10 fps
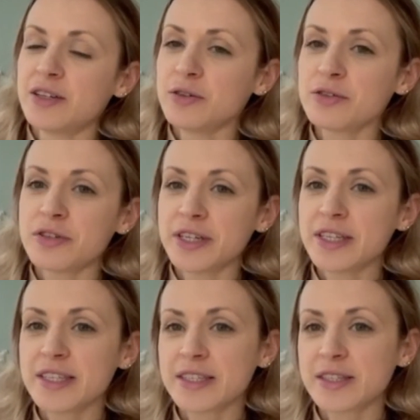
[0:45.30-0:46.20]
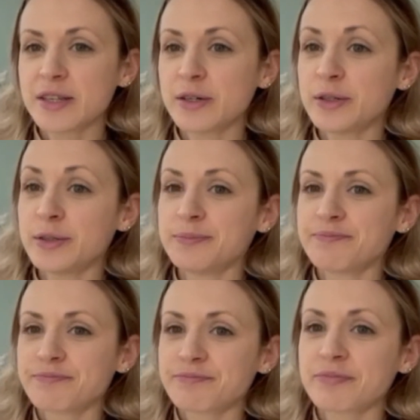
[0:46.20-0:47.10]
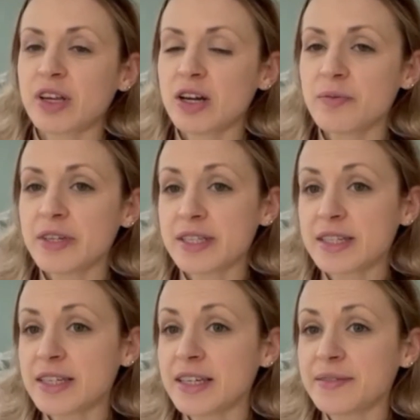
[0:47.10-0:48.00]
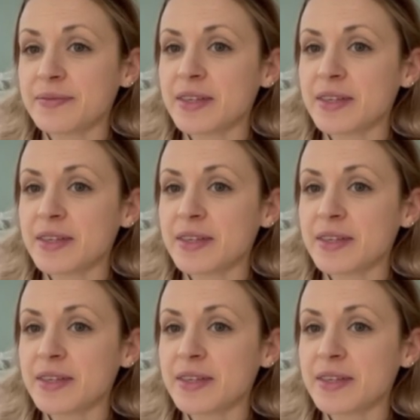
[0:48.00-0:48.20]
nutrients. So obviously